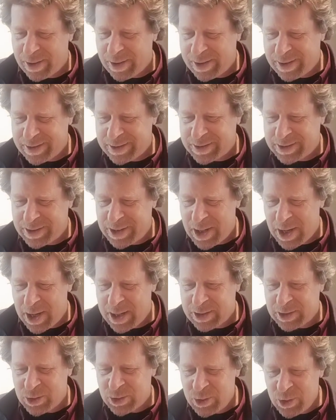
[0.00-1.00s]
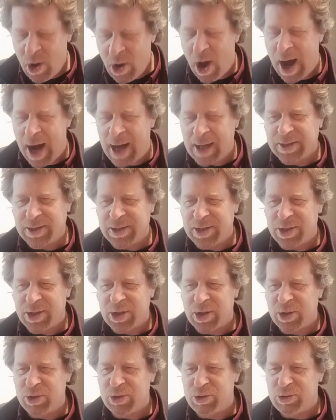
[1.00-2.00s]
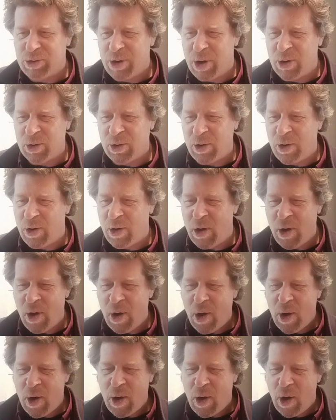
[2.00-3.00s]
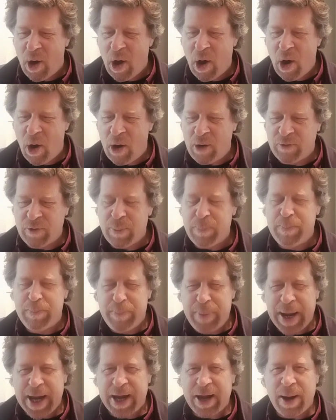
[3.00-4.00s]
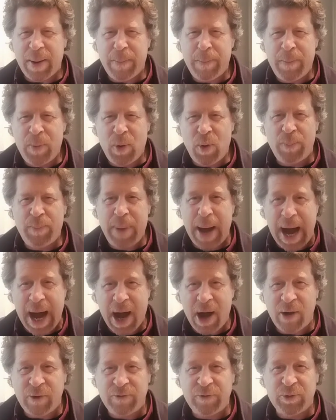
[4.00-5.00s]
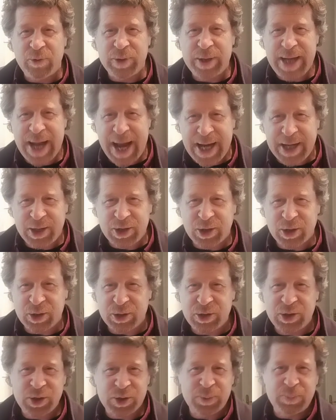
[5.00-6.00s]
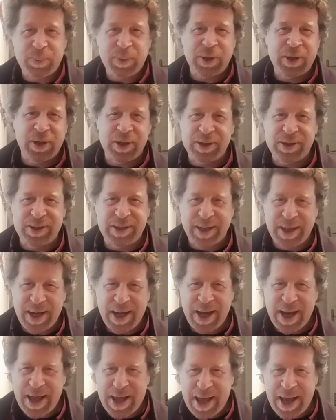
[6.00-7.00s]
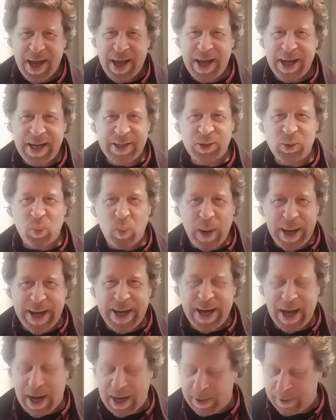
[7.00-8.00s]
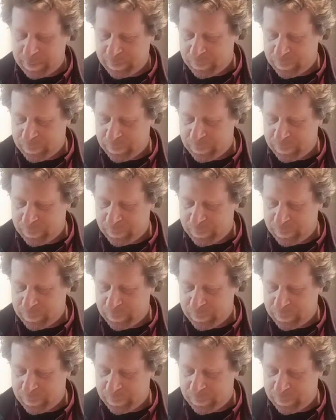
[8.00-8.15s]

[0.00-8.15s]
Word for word: it's, it's not under the control of, of a bigger, more powerful nation just because it's weaker.